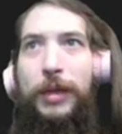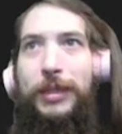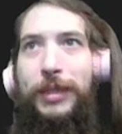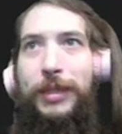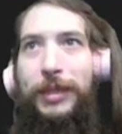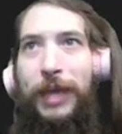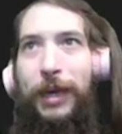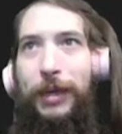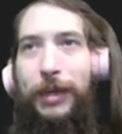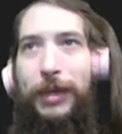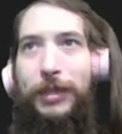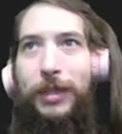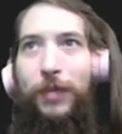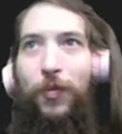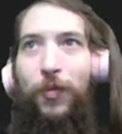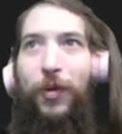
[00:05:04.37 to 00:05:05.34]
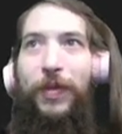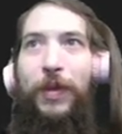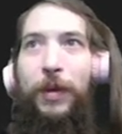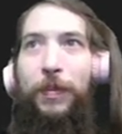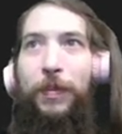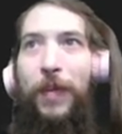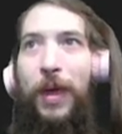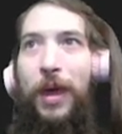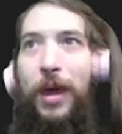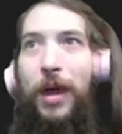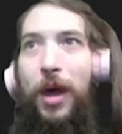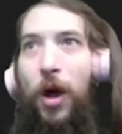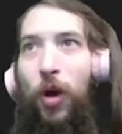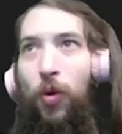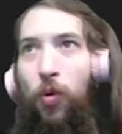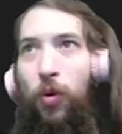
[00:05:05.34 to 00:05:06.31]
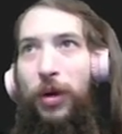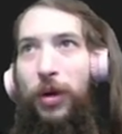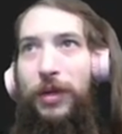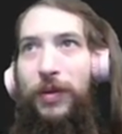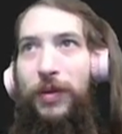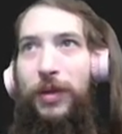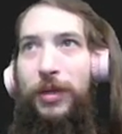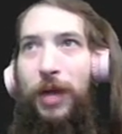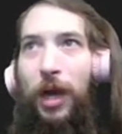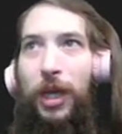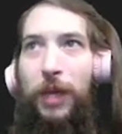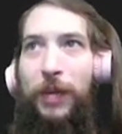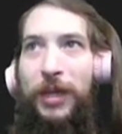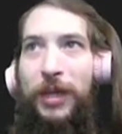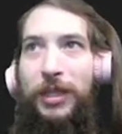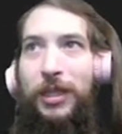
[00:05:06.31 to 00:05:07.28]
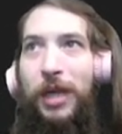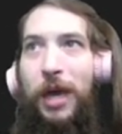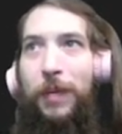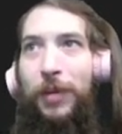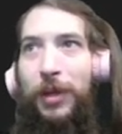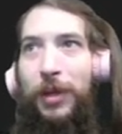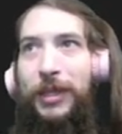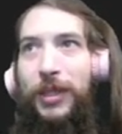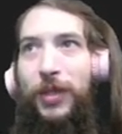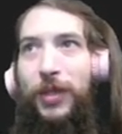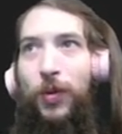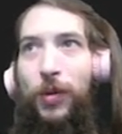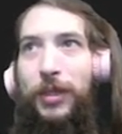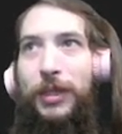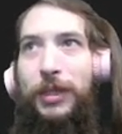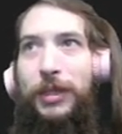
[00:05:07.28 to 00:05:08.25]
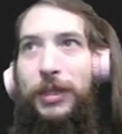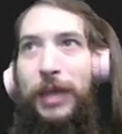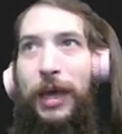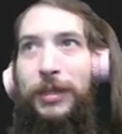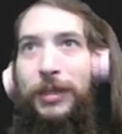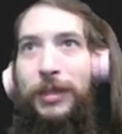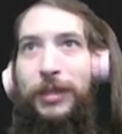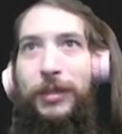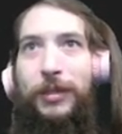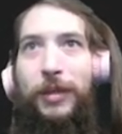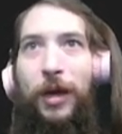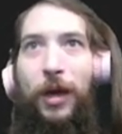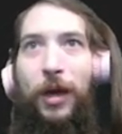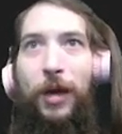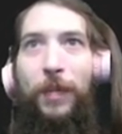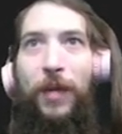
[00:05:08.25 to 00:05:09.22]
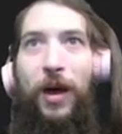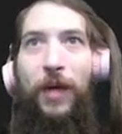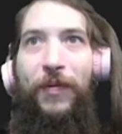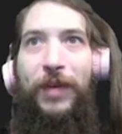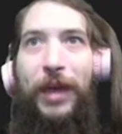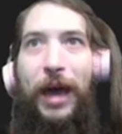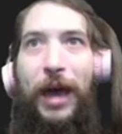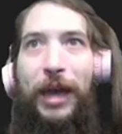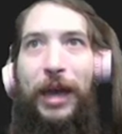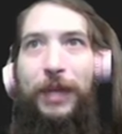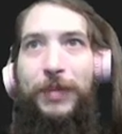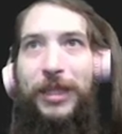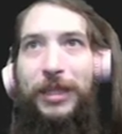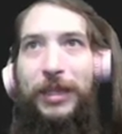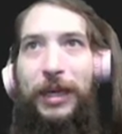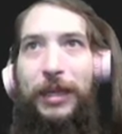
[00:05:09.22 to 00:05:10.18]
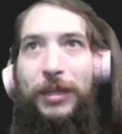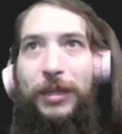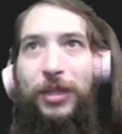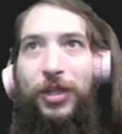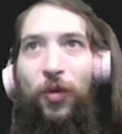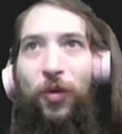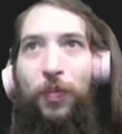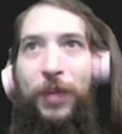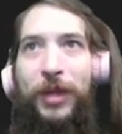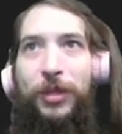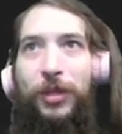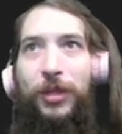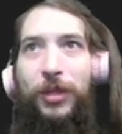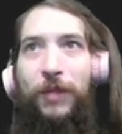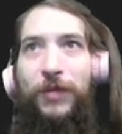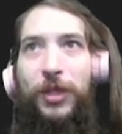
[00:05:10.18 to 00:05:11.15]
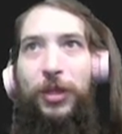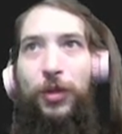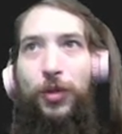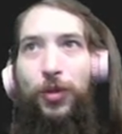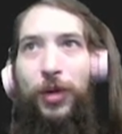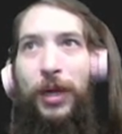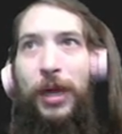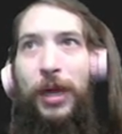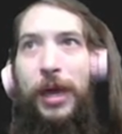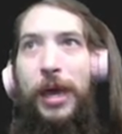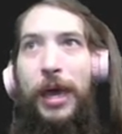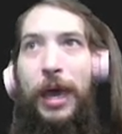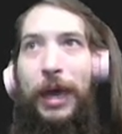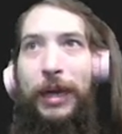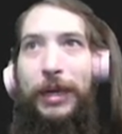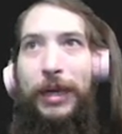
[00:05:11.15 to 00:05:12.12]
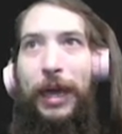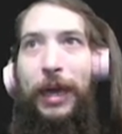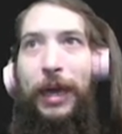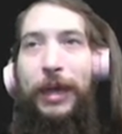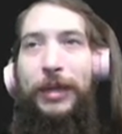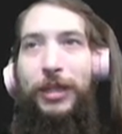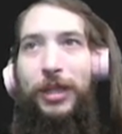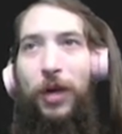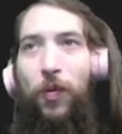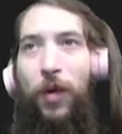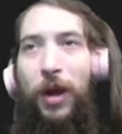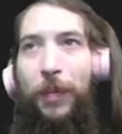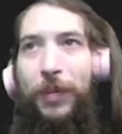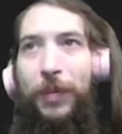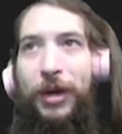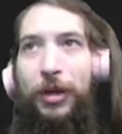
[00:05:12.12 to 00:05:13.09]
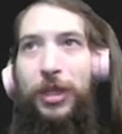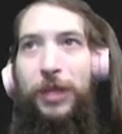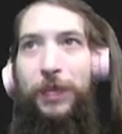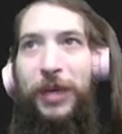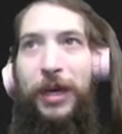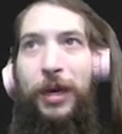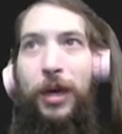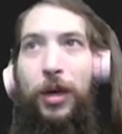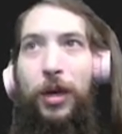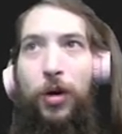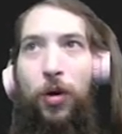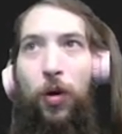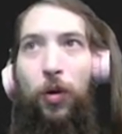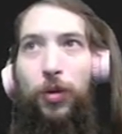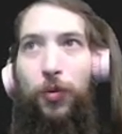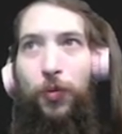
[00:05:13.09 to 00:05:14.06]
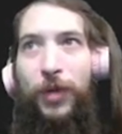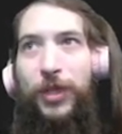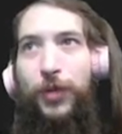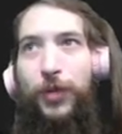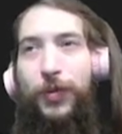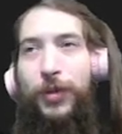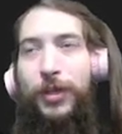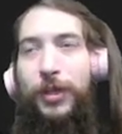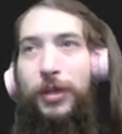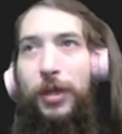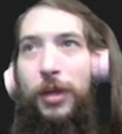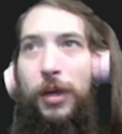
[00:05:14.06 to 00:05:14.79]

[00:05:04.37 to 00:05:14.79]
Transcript: Satanism with them. According to the documents, police source said some of the items seized showed pictures of children engaged in what appeared to be cult rituals.